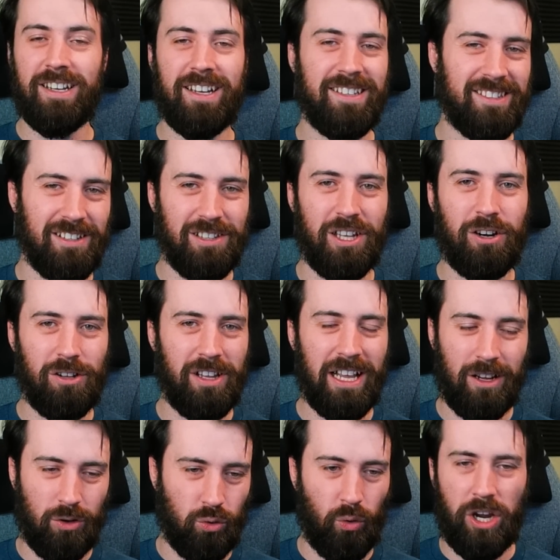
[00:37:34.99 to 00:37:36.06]
It's a little
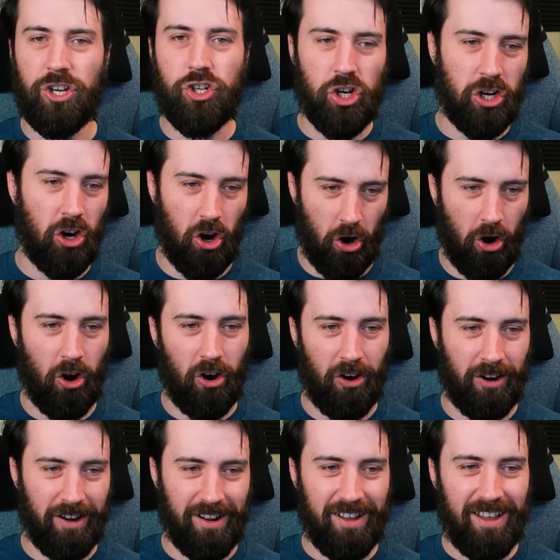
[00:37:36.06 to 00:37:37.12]
like Grecian
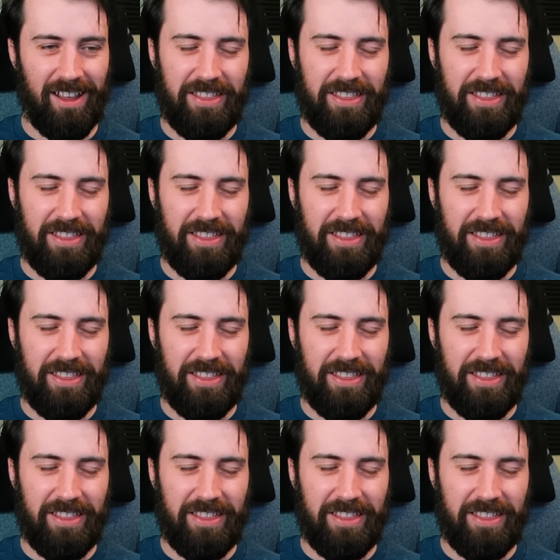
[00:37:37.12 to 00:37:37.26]
urn.